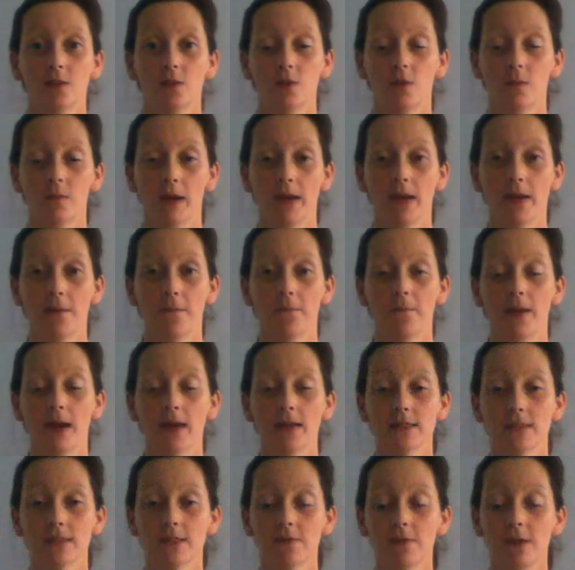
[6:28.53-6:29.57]
will make a
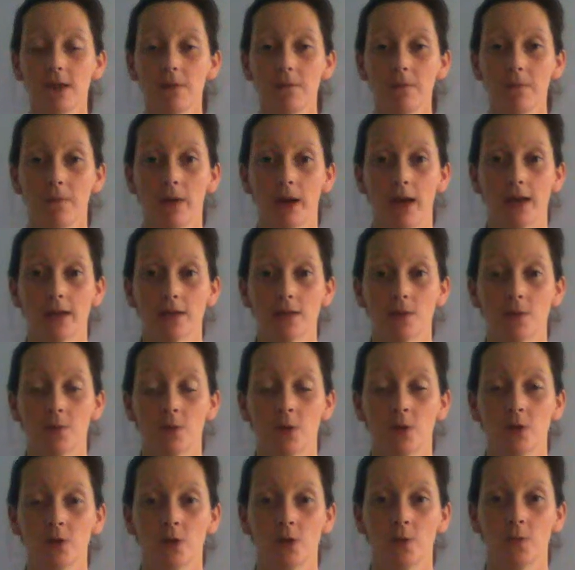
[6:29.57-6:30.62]
massive impact
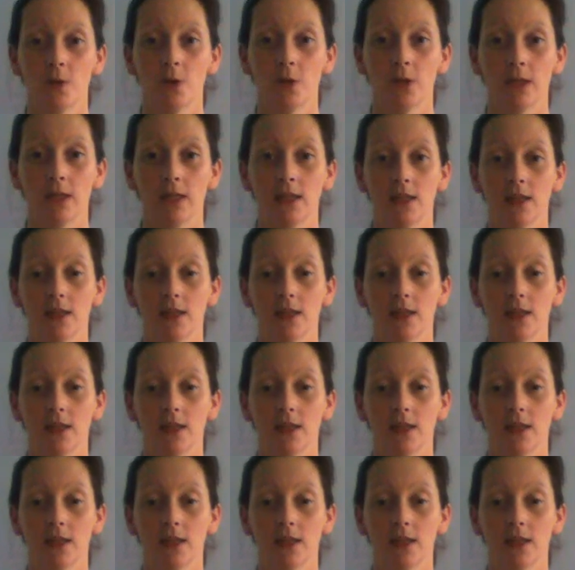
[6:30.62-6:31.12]
upon your body